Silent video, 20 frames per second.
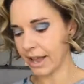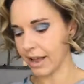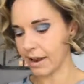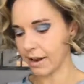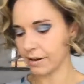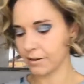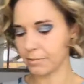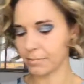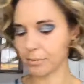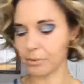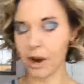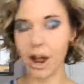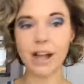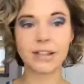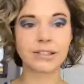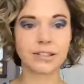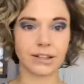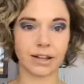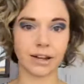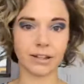and
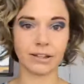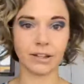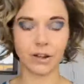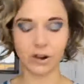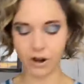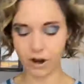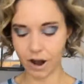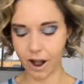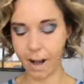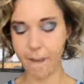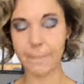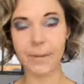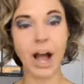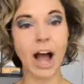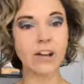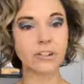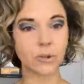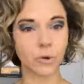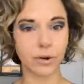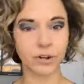bronze it, or
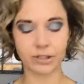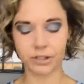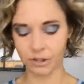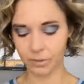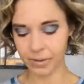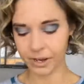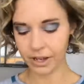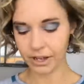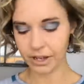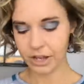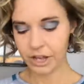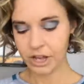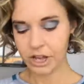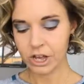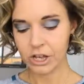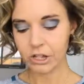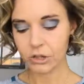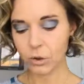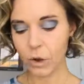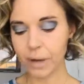contour it a little bit.
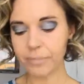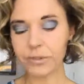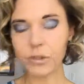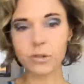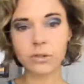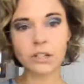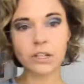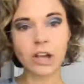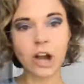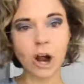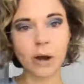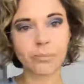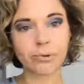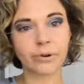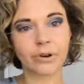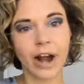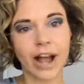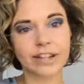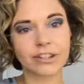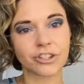So I'm using our
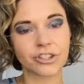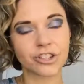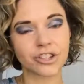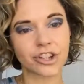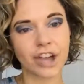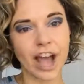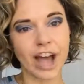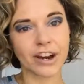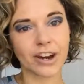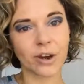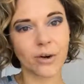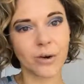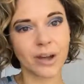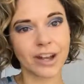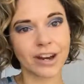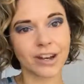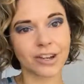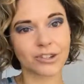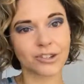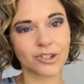pressed shadow
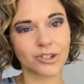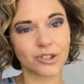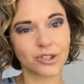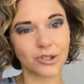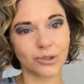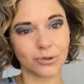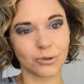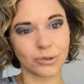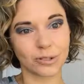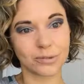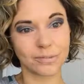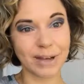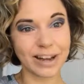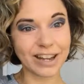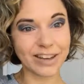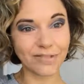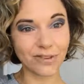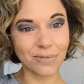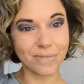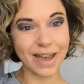in Astute.
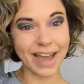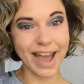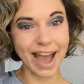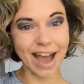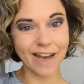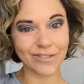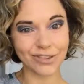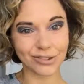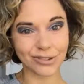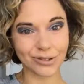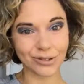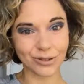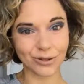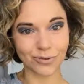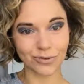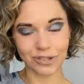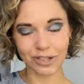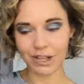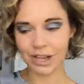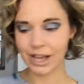Many of you may have
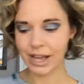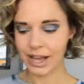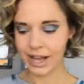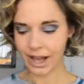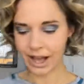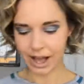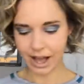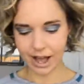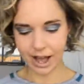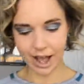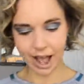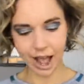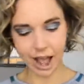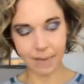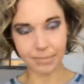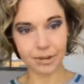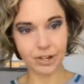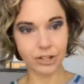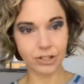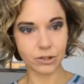Astute.
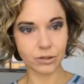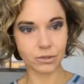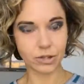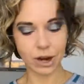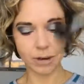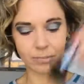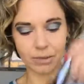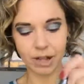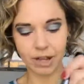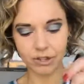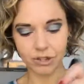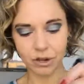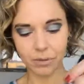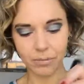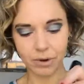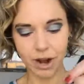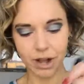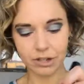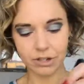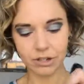I'm going to use our blusher
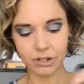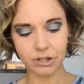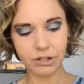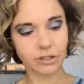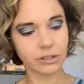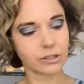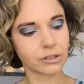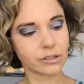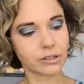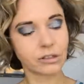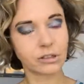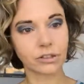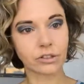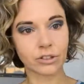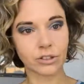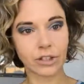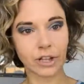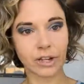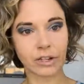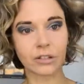brush.
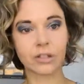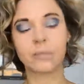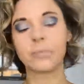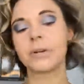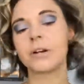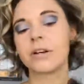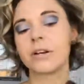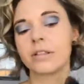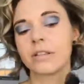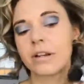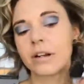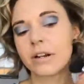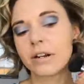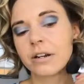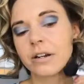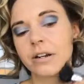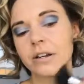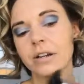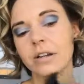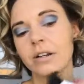Just get a little bit on there.
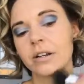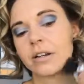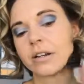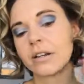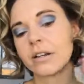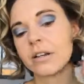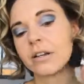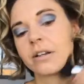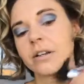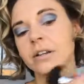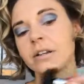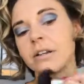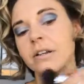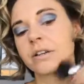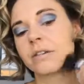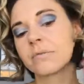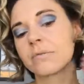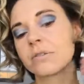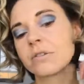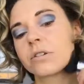
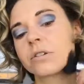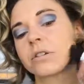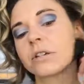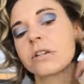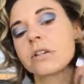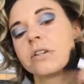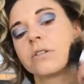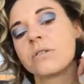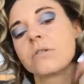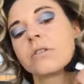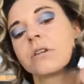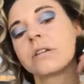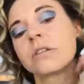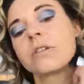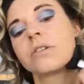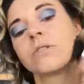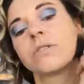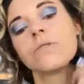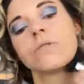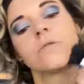And we're just going to use it
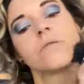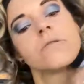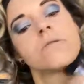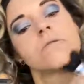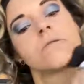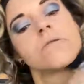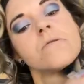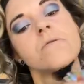to